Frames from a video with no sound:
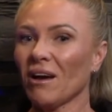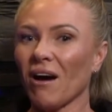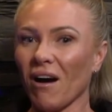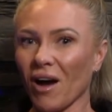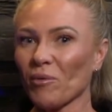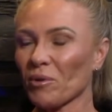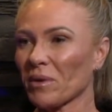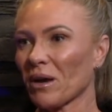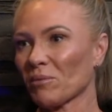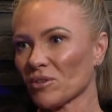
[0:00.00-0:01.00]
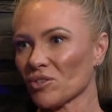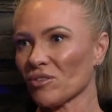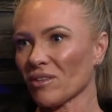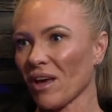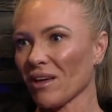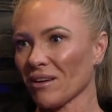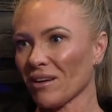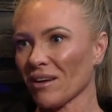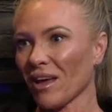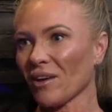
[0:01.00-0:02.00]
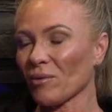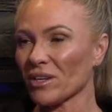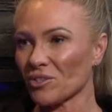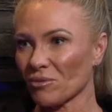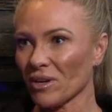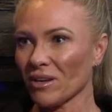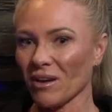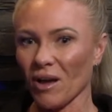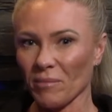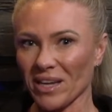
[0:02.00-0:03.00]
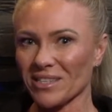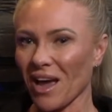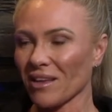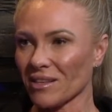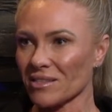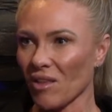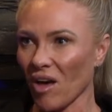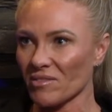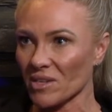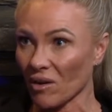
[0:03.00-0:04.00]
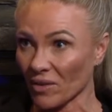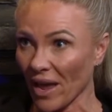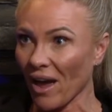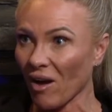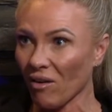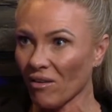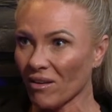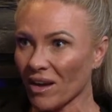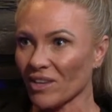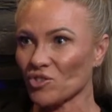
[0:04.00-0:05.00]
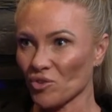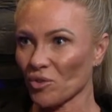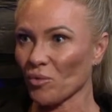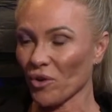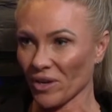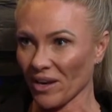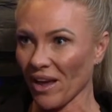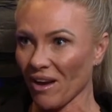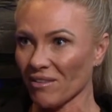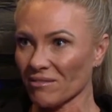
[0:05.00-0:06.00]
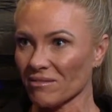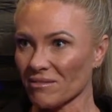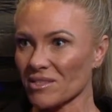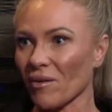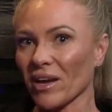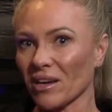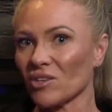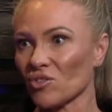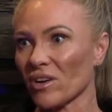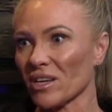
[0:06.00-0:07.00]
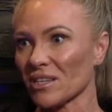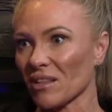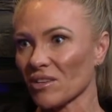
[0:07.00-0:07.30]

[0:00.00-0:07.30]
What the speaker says: I want to be able to do that. And how do I do it? I maintain this lifestyle now and do the work now so I can enjoy it down the